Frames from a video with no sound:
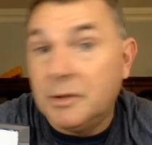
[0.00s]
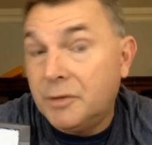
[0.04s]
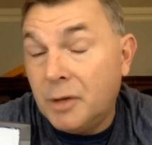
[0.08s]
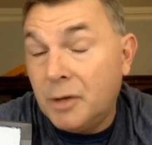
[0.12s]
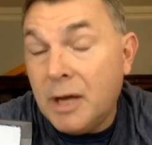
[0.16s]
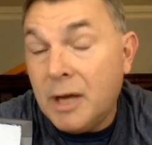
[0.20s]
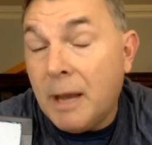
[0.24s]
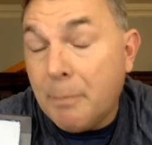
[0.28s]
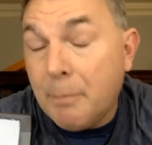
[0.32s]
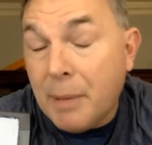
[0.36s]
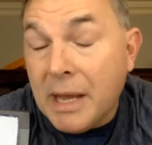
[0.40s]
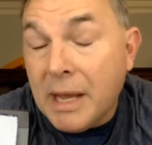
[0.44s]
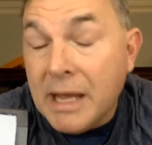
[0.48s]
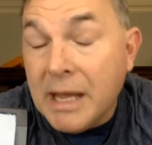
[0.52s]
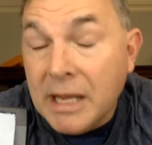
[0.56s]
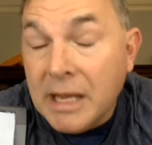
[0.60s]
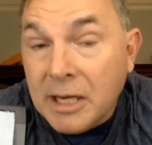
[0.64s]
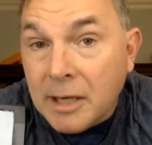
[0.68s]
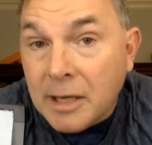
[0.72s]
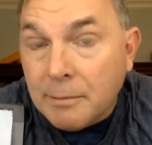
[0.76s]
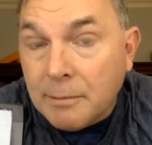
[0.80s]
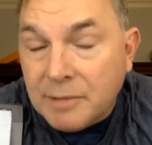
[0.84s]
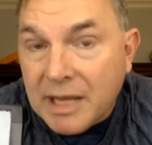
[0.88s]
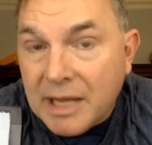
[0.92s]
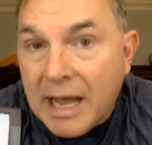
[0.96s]
So you got to pay
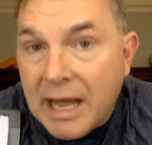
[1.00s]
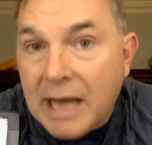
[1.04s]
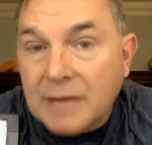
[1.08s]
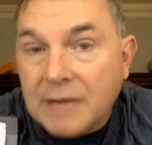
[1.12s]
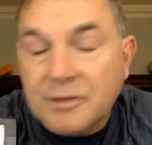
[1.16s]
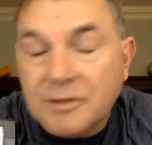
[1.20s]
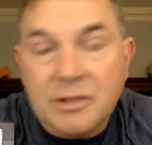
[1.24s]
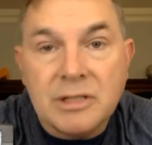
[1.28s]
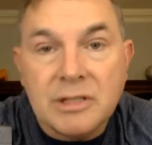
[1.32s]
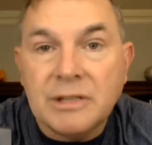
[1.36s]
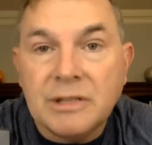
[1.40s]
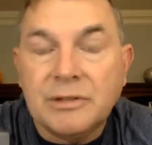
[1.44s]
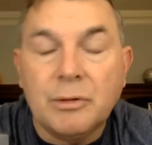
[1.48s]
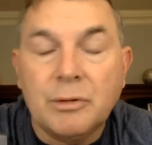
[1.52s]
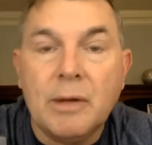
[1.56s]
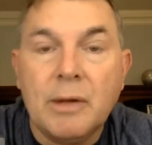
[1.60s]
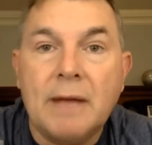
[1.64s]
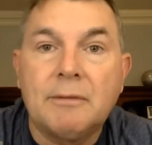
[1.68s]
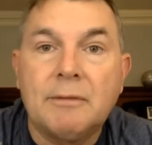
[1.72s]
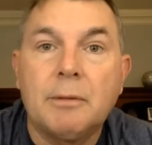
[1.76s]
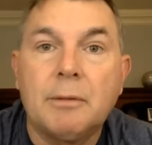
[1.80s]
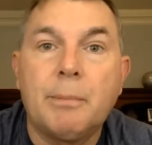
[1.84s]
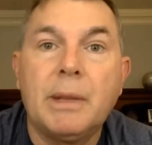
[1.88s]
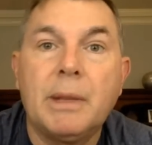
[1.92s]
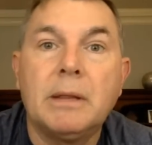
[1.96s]
income tax. You just don't
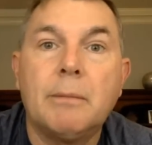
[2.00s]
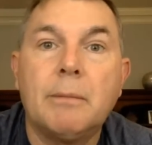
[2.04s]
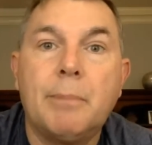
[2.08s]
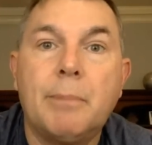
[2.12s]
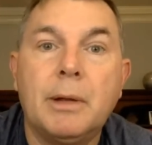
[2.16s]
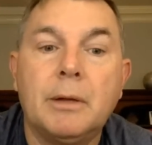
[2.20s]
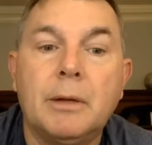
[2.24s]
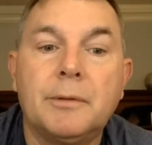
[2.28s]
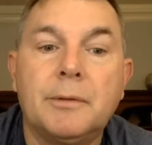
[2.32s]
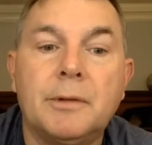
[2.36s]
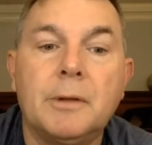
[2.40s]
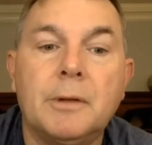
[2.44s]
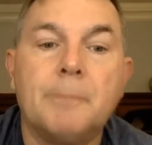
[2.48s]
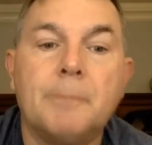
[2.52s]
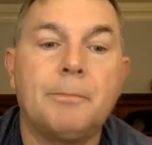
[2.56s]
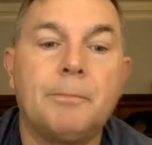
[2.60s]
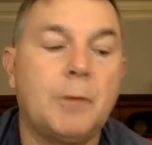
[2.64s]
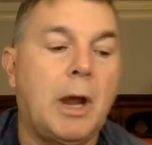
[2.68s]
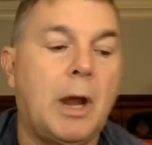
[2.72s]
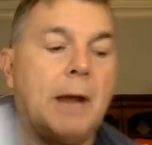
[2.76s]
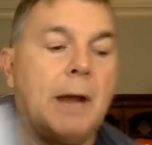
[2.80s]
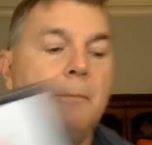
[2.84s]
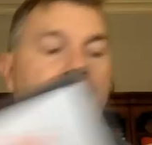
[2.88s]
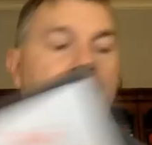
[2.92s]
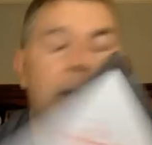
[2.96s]
have to pay the penalty.
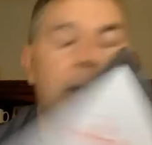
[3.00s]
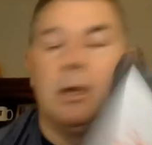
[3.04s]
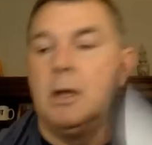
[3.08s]
All right.